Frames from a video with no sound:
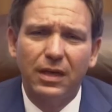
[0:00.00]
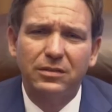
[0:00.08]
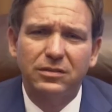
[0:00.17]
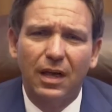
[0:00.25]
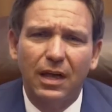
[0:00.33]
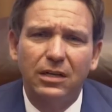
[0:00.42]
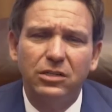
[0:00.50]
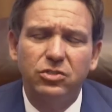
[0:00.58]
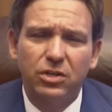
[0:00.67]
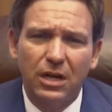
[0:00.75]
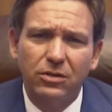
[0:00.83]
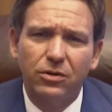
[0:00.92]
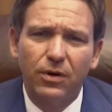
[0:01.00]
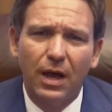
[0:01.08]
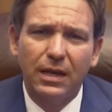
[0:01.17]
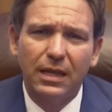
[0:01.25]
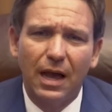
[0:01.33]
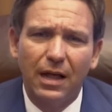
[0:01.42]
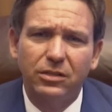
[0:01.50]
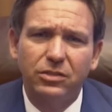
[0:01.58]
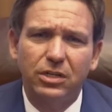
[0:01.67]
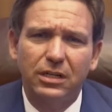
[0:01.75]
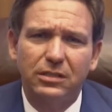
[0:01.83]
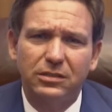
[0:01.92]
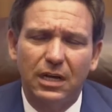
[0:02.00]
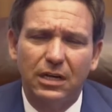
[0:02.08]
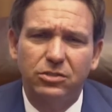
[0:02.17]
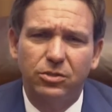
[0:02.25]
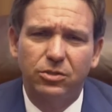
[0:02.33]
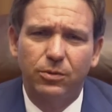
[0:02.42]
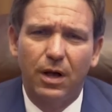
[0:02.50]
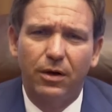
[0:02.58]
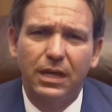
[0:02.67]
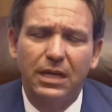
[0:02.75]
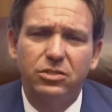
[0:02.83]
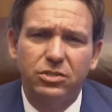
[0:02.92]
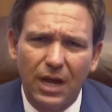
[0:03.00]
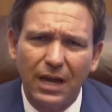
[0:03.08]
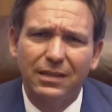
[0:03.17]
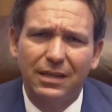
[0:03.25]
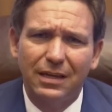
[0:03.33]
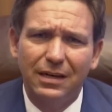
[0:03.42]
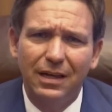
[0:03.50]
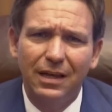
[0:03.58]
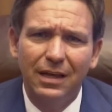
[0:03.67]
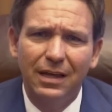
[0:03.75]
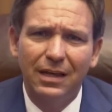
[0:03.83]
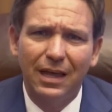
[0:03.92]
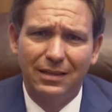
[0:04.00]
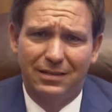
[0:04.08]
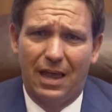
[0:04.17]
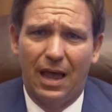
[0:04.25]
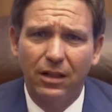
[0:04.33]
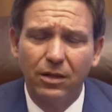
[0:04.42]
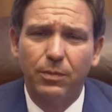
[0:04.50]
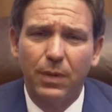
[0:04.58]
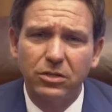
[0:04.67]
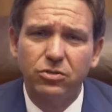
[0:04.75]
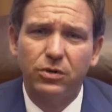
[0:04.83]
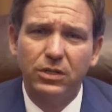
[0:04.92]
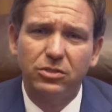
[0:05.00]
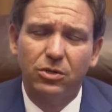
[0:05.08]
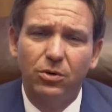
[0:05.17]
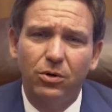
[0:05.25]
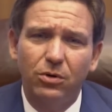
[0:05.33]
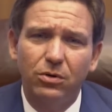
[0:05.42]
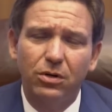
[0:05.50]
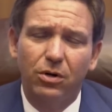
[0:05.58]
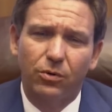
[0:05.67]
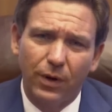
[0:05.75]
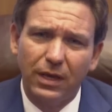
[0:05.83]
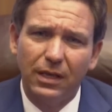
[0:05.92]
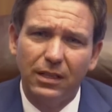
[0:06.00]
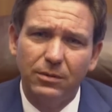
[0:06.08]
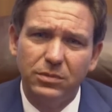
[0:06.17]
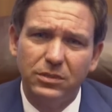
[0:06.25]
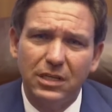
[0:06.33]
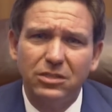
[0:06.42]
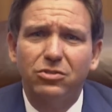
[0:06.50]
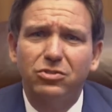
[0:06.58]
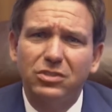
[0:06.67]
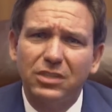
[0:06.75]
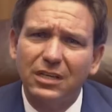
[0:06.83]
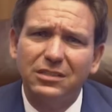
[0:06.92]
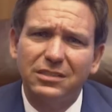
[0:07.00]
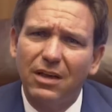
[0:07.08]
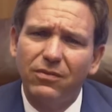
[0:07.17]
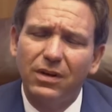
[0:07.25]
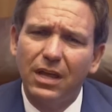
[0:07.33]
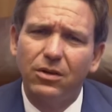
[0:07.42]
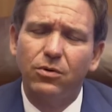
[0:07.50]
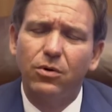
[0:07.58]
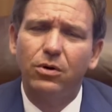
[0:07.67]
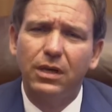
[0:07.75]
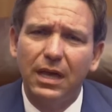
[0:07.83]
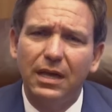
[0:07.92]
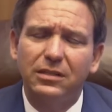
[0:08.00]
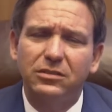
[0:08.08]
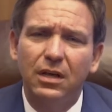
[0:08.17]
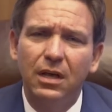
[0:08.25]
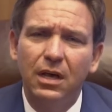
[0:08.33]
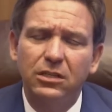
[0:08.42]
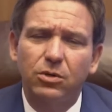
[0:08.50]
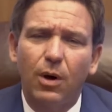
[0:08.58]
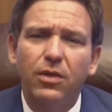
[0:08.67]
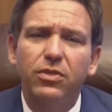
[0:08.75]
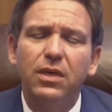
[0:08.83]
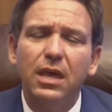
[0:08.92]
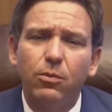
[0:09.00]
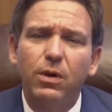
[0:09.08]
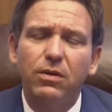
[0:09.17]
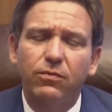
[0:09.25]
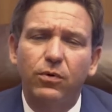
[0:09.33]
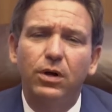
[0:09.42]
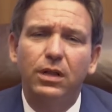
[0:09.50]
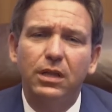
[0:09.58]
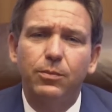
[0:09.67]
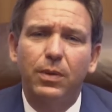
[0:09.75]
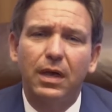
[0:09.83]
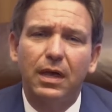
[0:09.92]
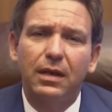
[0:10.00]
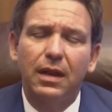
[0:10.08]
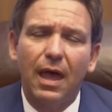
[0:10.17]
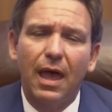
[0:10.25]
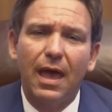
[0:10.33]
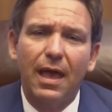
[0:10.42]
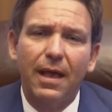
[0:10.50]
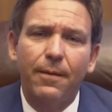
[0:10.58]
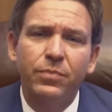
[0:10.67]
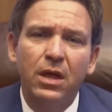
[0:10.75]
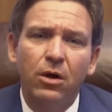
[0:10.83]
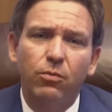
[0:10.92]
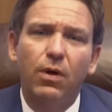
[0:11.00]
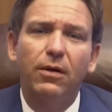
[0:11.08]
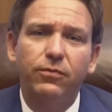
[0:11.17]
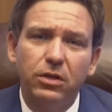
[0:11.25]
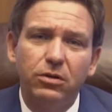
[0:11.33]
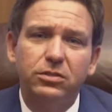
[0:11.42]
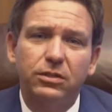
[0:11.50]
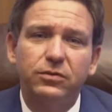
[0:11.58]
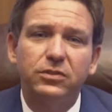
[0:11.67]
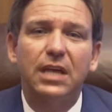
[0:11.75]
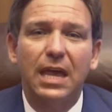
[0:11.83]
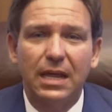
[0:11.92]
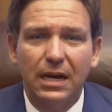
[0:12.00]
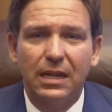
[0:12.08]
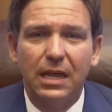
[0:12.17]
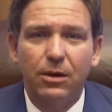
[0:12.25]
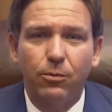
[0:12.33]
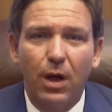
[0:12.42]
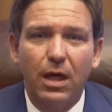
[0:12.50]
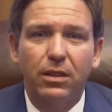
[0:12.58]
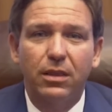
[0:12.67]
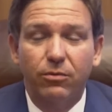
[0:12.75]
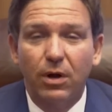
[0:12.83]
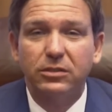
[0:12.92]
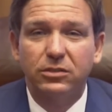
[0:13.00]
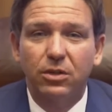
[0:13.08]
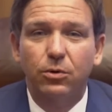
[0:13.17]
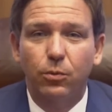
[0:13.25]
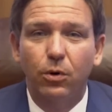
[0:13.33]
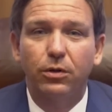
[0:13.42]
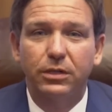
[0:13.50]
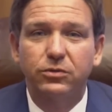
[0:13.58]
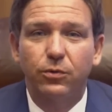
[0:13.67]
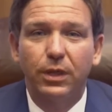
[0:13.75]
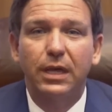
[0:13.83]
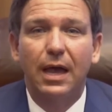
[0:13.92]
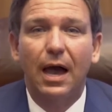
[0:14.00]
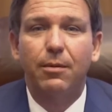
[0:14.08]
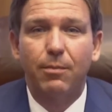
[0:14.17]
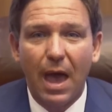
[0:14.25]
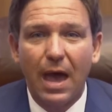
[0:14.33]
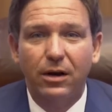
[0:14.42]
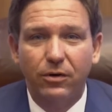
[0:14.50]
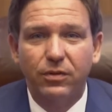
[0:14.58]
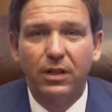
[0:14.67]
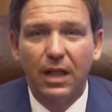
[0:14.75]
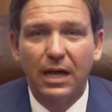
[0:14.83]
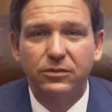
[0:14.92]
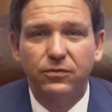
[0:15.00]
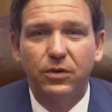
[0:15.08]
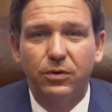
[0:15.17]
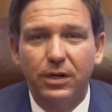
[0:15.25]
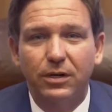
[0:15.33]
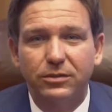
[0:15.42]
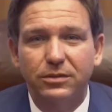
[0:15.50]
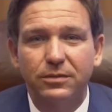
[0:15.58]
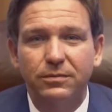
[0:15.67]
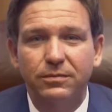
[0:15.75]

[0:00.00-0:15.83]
things like gender ideology and sexuality injected into elementary school curriculums. These are 6, 7, 8-year-old kids. So I think we've really been a refuge of sanity when the rest of the world has really gone mad over the last few years.